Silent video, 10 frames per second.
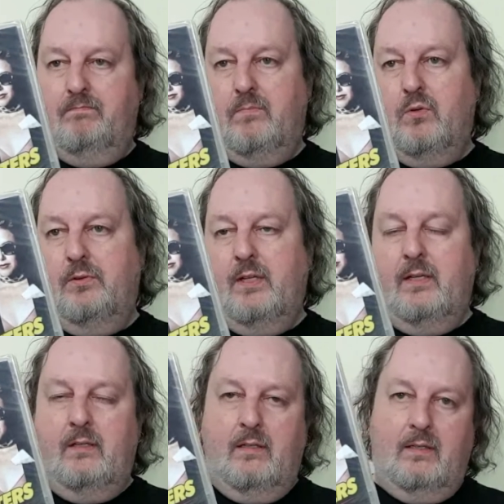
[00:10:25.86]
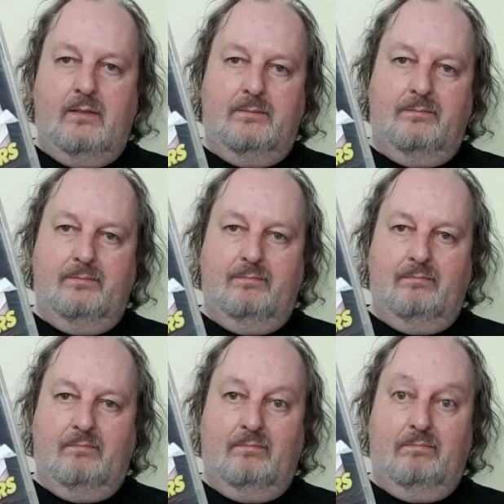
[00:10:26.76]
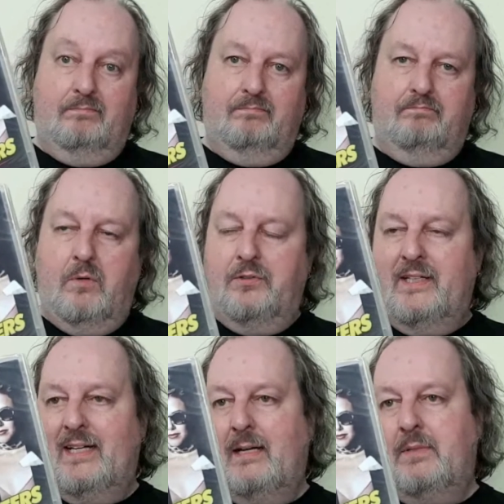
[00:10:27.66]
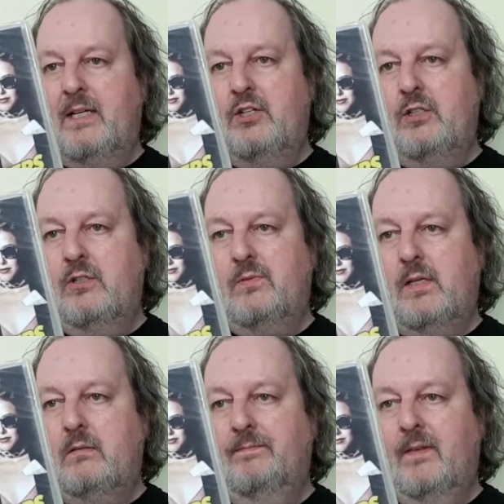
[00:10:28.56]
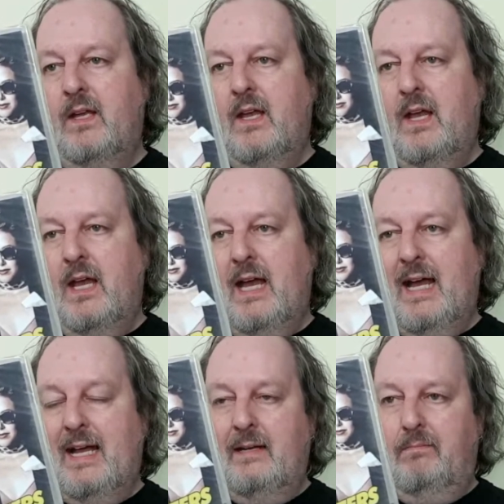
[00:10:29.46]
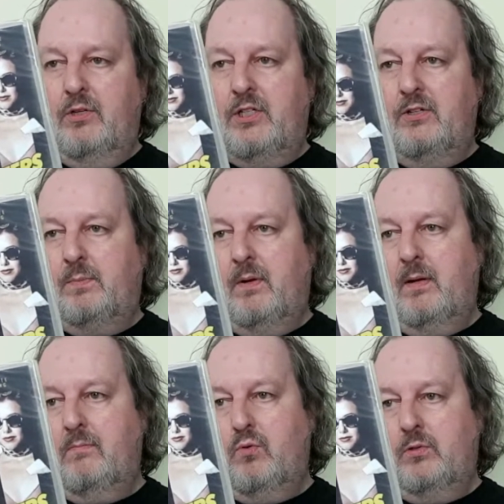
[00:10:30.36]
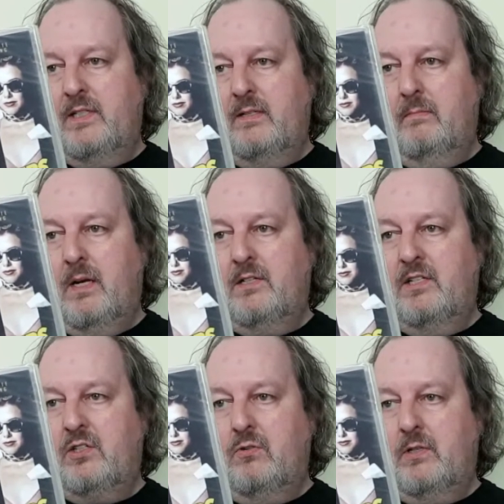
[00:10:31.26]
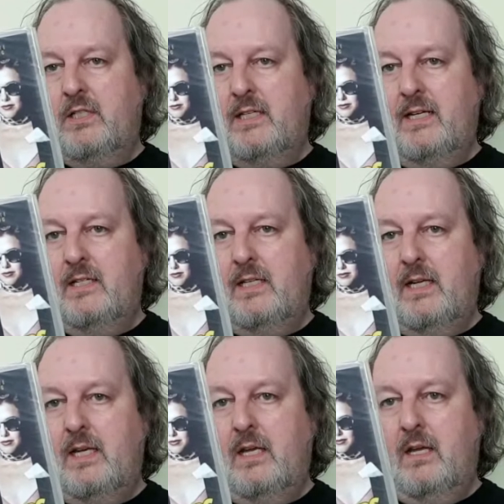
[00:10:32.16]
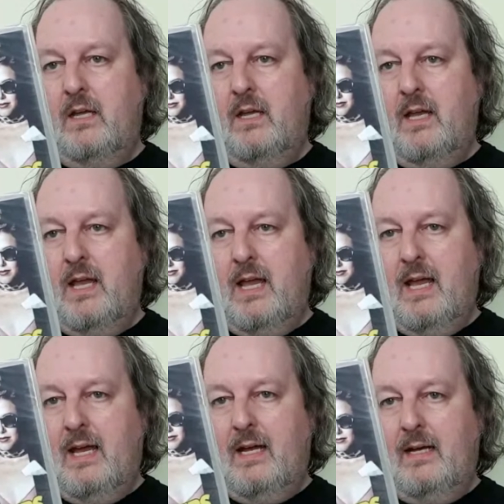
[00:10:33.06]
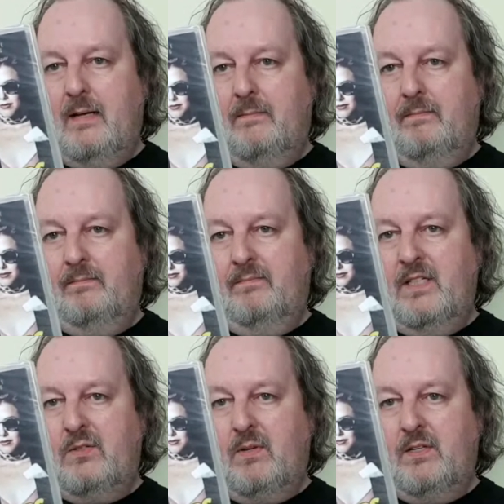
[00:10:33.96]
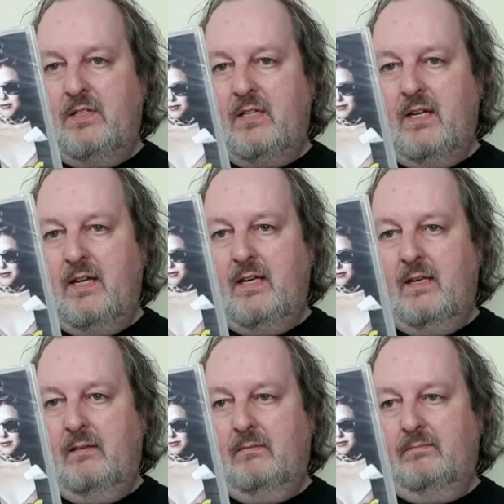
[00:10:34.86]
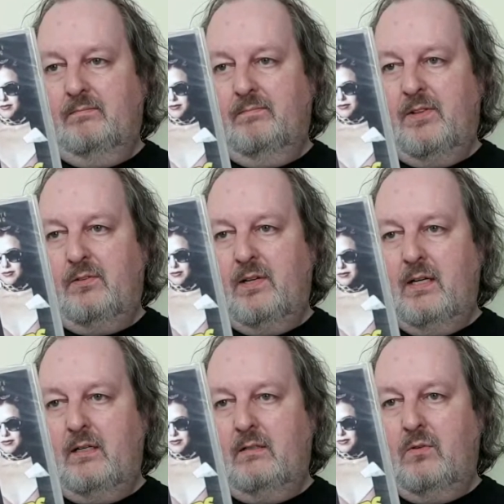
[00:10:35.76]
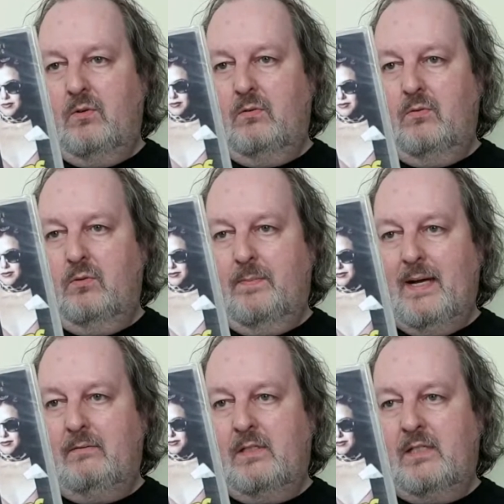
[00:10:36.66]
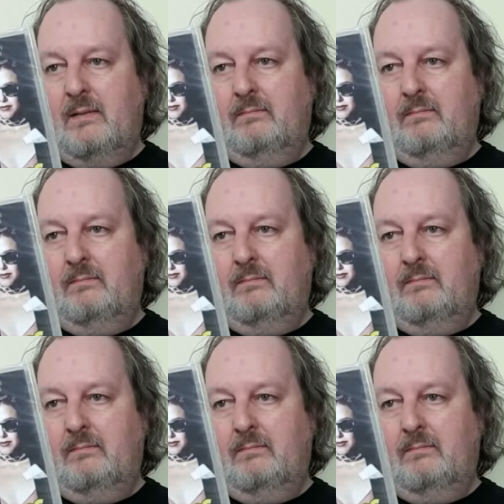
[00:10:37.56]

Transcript: bought the modern adaptation as well, and produced by Martin Scorsese. This one's a thriller all about